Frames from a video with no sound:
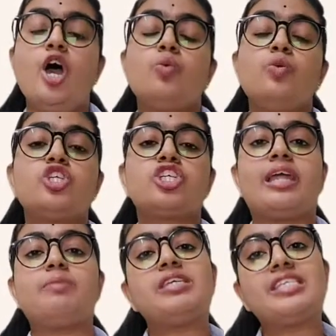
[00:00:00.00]
which
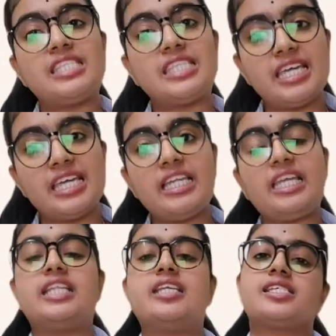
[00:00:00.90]
can be seen
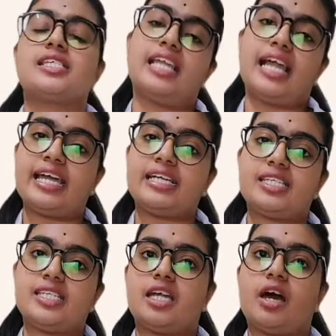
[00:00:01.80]
in the
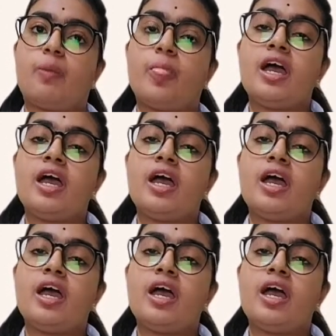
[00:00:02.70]
slides now.